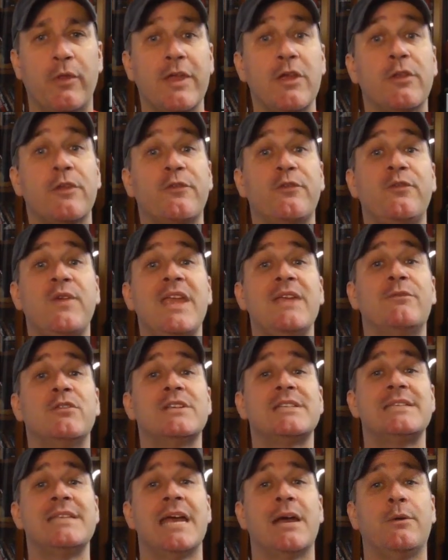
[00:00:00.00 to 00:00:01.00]
They are the
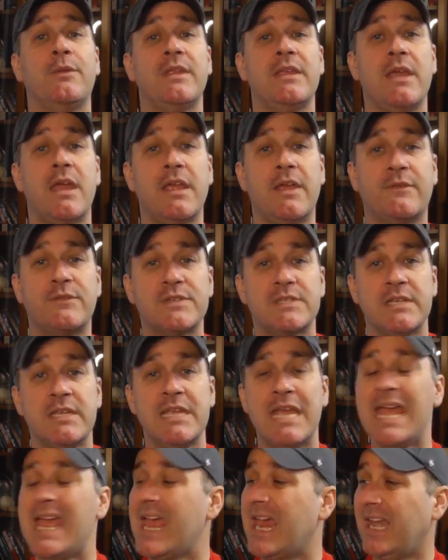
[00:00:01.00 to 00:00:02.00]
favorites now in the
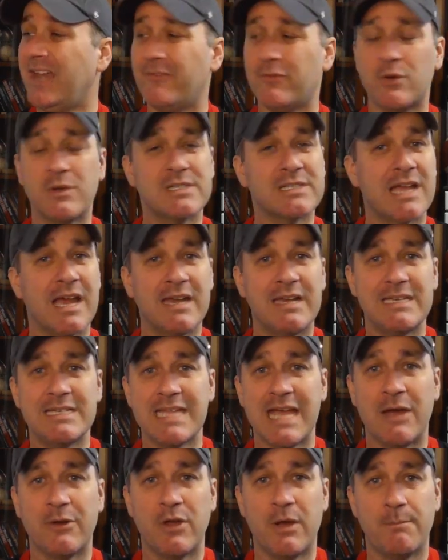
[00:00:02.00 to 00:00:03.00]
AFC. And everyone's kind of
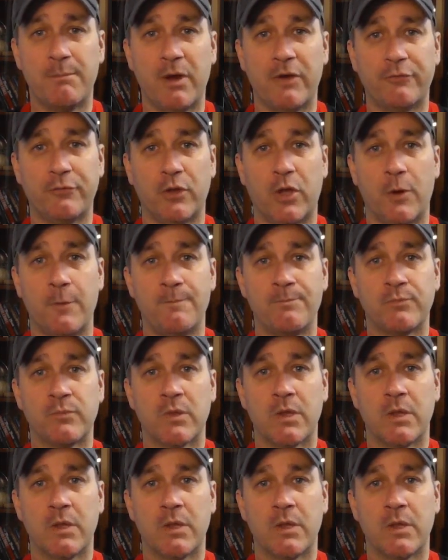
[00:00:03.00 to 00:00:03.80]
down on Buffalo.